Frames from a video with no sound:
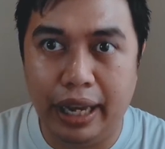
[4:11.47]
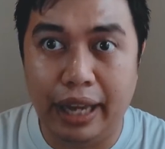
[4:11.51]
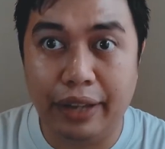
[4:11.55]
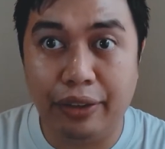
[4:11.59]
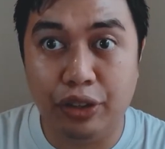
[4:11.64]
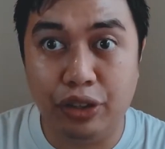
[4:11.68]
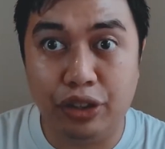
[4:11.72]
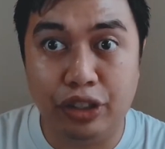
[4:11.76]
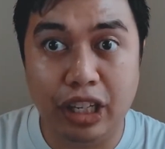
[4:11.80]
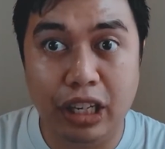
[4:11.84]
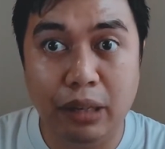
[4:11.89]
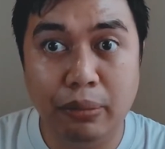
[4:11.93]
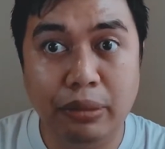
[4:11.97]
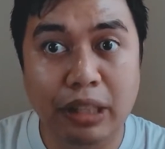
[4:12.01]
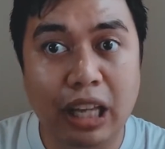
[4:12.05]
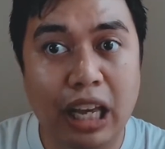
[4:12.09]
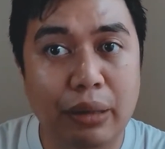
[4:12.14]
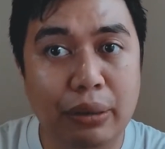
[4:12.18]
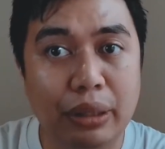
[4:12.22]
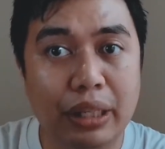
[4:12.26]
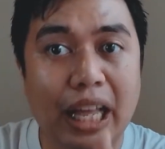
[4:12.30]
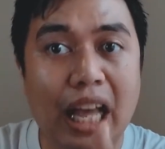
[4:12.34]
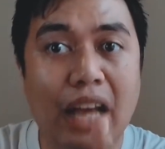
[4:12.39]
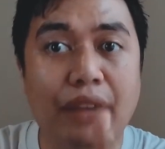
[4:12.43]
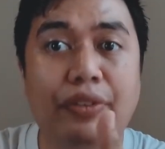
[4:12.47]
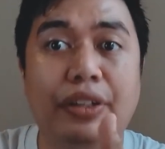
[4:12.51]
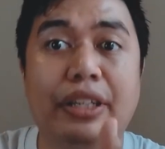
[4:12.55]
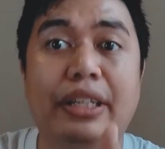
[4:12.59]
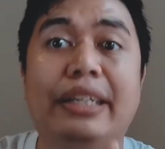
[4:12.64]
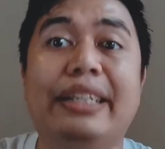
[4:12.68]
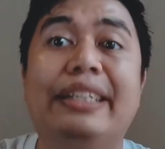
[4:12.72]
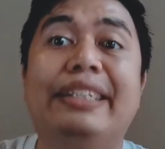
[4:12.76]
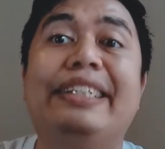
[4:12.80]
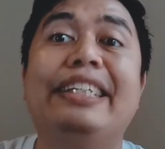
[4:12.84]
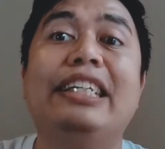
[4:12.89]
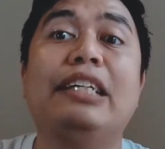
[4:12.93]
At the same time, you'll have a
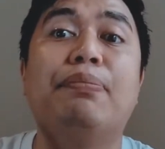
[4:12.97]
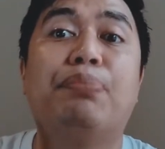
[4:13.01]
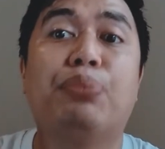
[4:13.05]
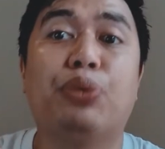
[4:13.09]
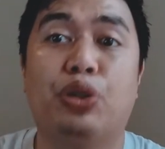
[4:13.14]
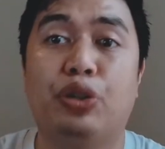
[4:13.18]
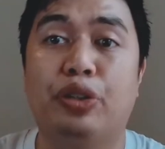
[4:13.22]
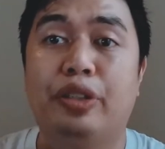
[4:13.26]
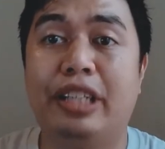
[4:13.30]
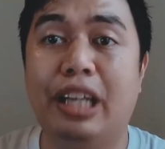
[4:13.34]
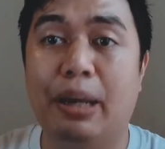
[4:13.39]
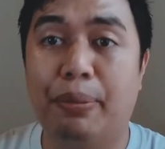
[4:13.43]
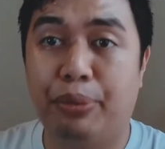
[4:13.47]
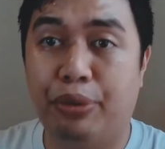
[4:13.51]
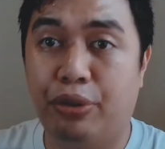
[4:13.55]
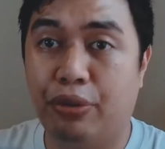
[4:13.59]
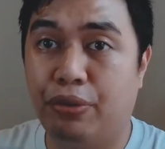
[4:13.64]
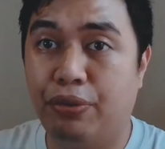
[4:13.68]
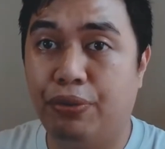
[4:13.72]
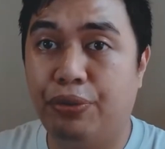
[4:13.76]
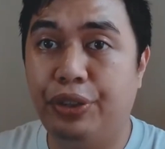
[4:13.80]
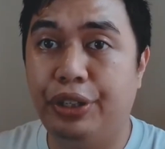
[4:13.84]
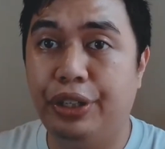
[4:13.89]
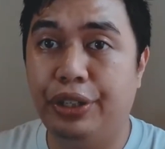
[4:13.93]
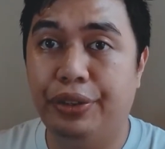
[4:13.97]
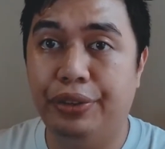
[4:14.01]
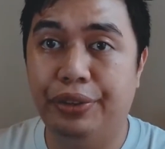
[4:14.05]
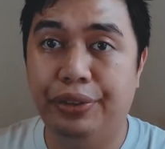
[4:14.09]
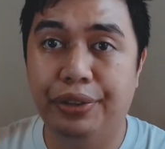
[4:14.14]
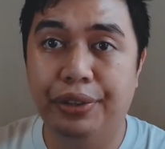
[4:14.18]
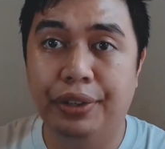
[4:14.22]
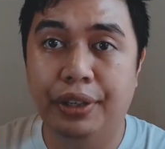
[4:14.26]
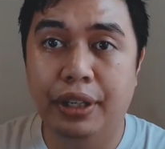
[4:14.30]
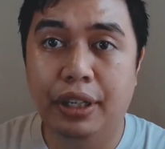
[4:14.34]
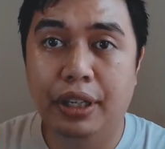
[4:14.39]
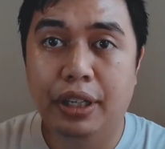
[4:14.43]
deeper depth of field,
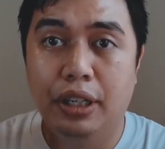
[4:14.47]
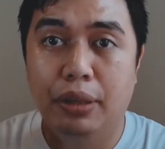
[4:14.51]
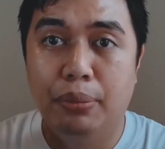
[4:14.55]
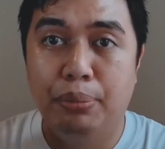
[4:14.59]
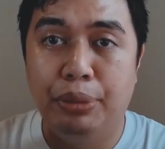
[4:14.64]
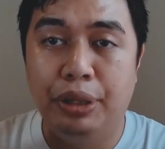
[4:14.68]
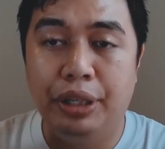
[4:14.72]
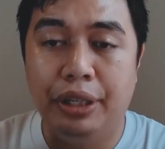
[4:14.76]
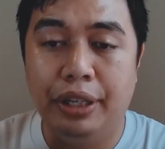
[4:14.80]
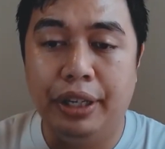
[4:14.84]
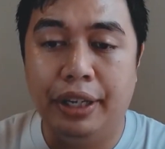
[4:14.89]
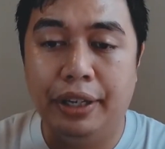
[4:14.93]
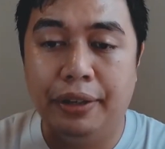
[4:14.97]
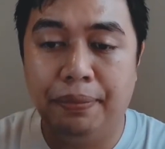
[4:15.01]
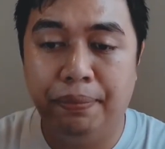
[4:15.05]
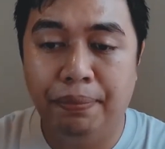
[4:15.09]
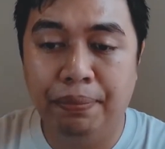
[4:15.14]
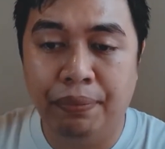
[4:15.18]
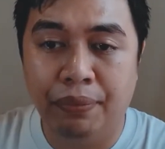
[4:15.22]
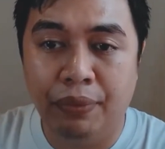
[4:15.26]
meaning